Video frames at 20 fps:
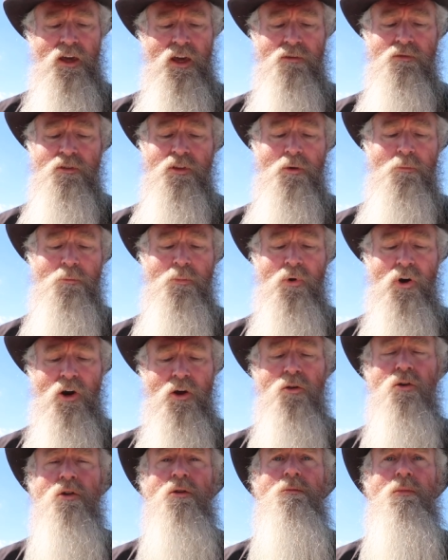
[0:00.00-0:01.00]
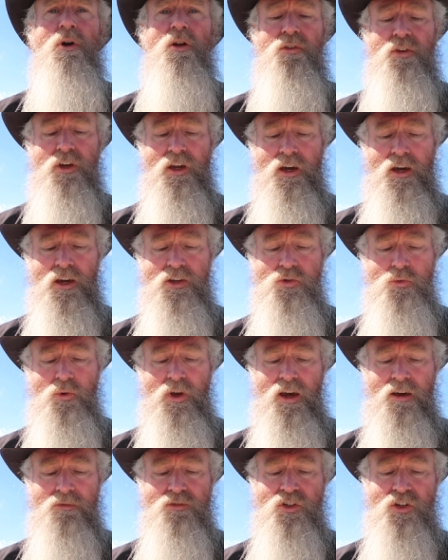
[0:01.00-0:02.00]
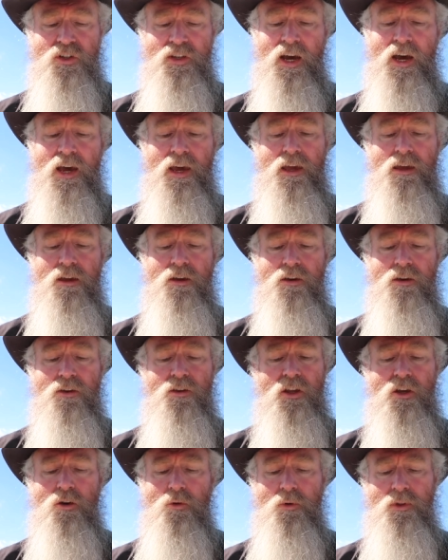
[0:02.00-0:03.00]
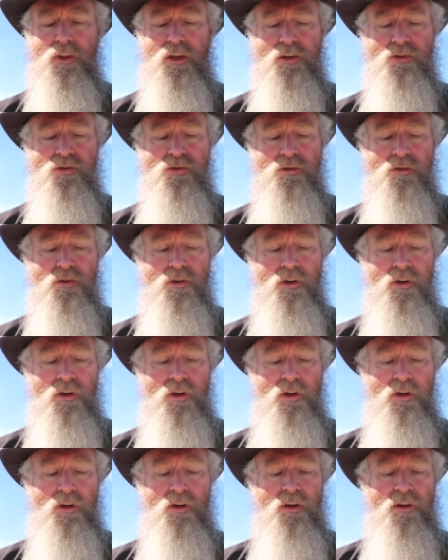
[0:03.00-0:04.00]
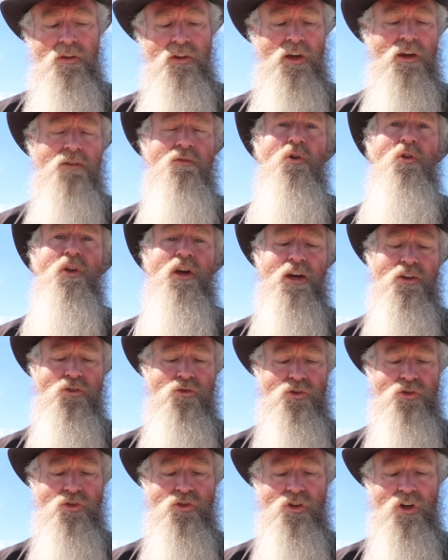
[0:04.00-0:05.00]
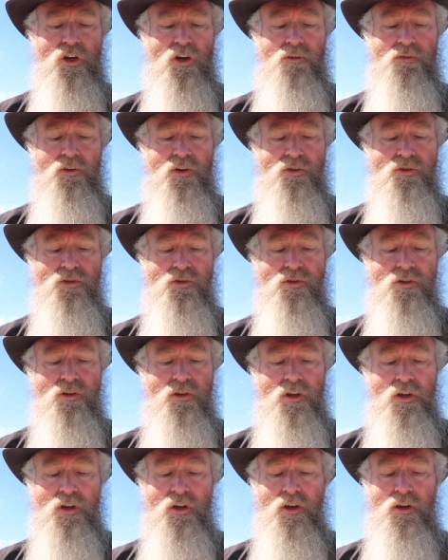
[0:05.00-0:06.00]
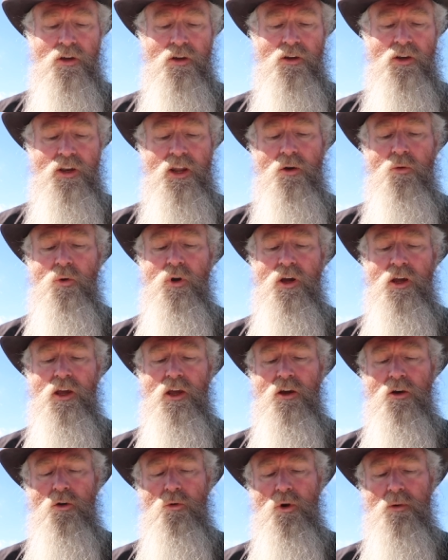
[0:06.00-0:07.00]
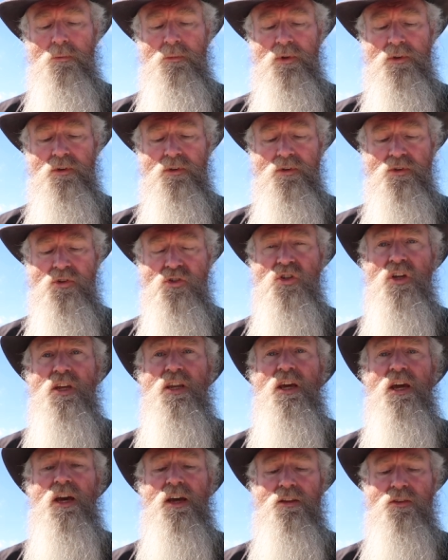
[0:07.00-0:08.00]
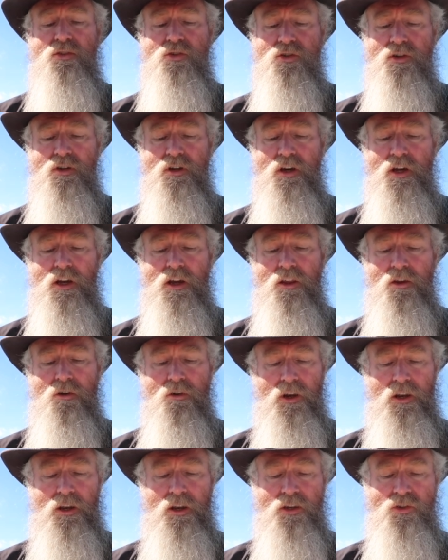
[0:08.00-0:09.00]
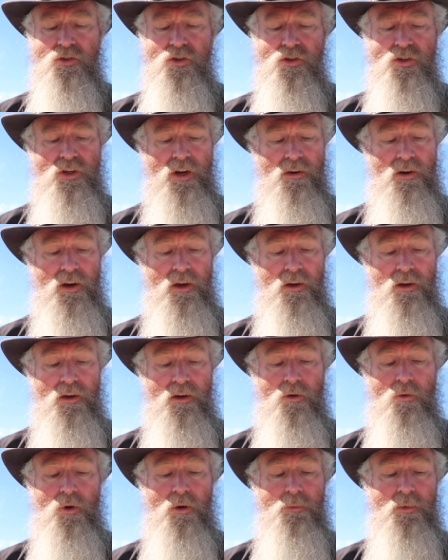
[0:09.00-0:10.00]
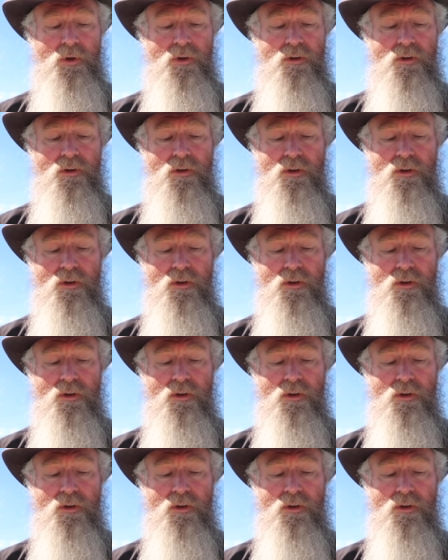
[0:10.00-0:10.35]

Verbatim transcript: Even the broken multicast we have today can deal with this. Think of all the extra servers, networking equipment, CDNs and other unnecessary equipment